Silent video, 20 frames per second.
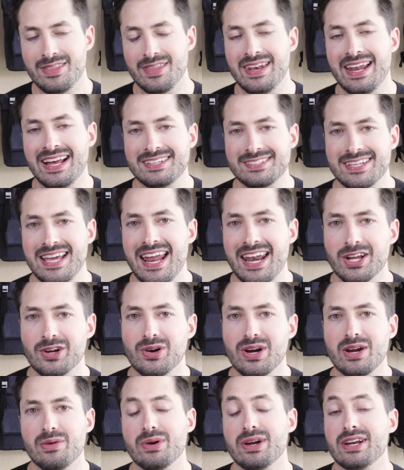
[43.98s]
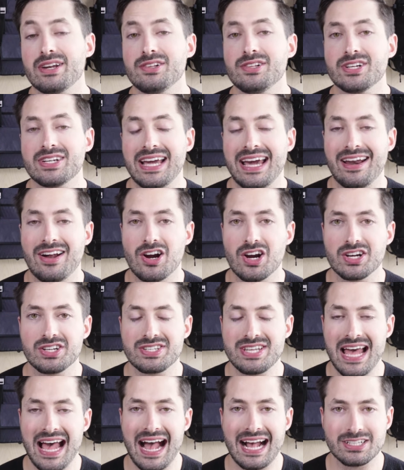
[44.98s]
The next category we're gonna look at are
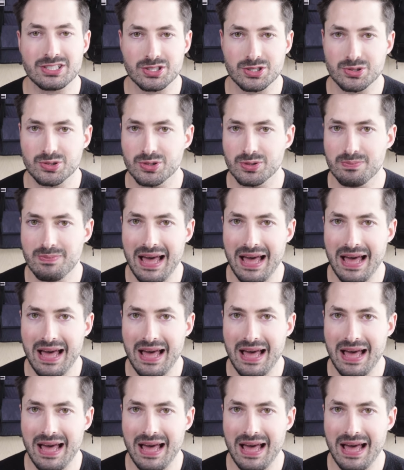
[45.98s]
tactical